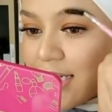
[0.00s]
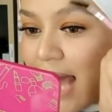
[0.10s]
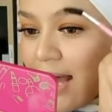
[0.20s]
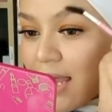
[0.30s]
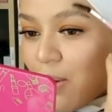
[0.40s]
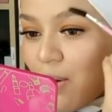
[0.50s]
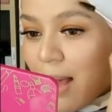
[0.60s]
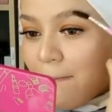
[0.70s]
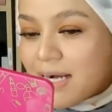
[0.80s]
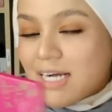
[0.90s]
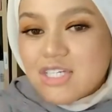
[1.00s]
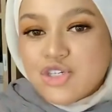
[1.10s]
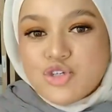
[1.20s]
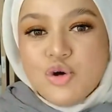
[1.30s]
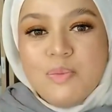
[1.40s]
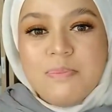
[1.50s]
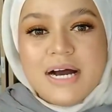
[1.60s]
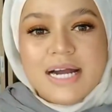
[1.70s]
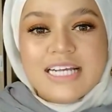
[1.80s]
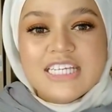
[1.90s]
cari orang
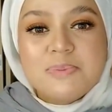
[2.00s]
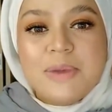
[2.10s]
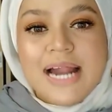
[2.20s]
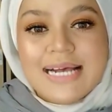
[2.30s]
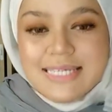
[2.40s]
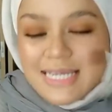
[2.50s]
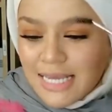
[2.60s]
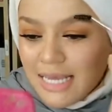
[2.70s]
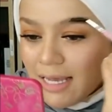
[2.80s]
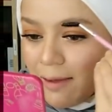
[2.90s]
sumber inspirasi.